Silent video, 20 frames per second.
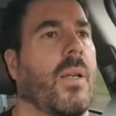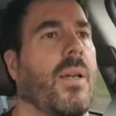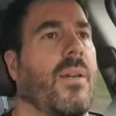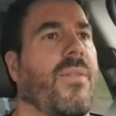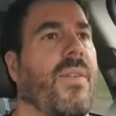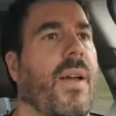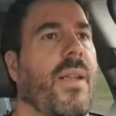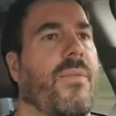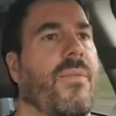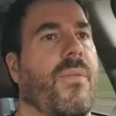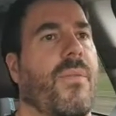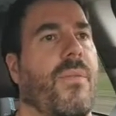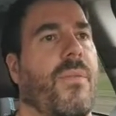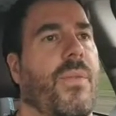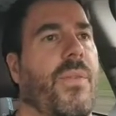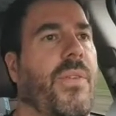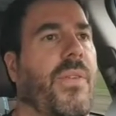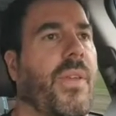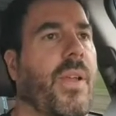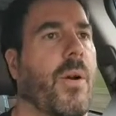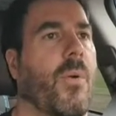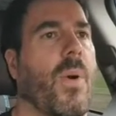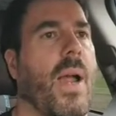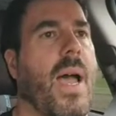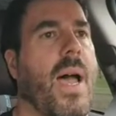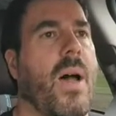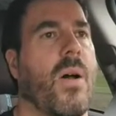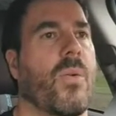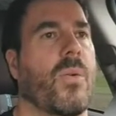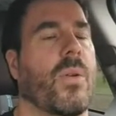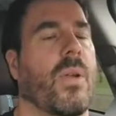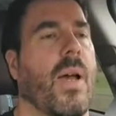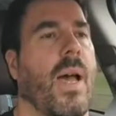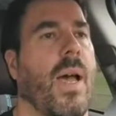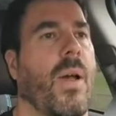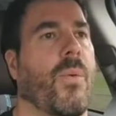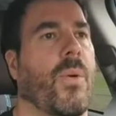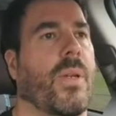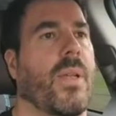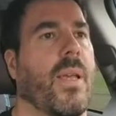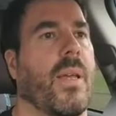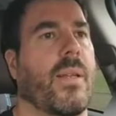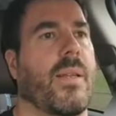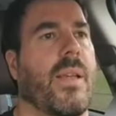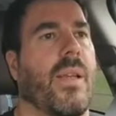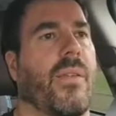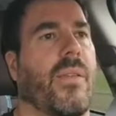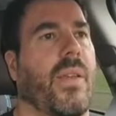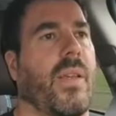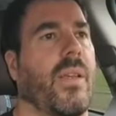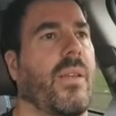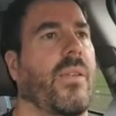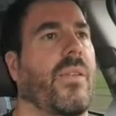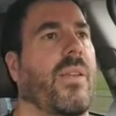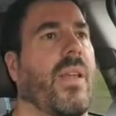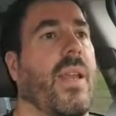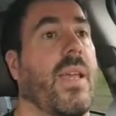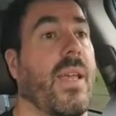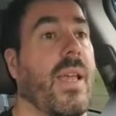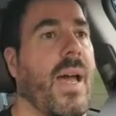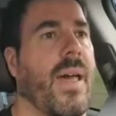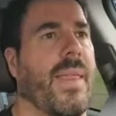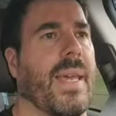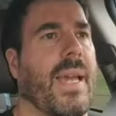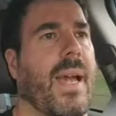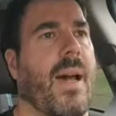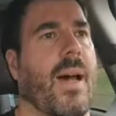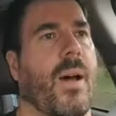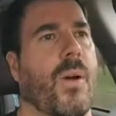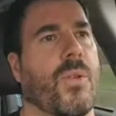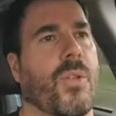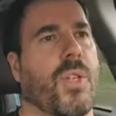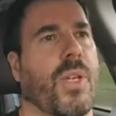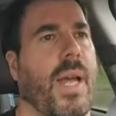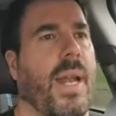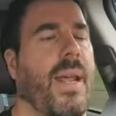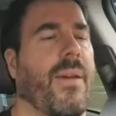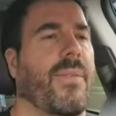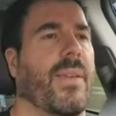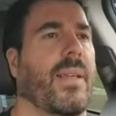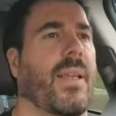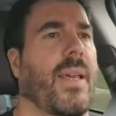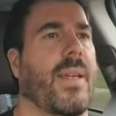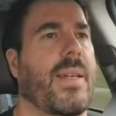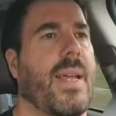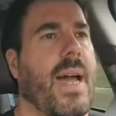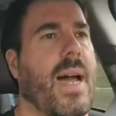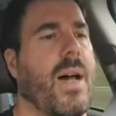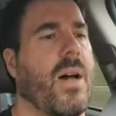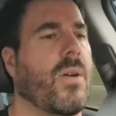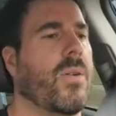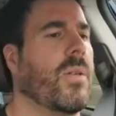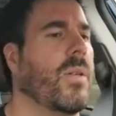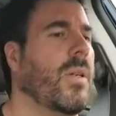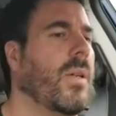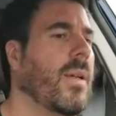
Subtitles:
If I sit around, I would get dizzy sitting on the couch. I'd have to lay down.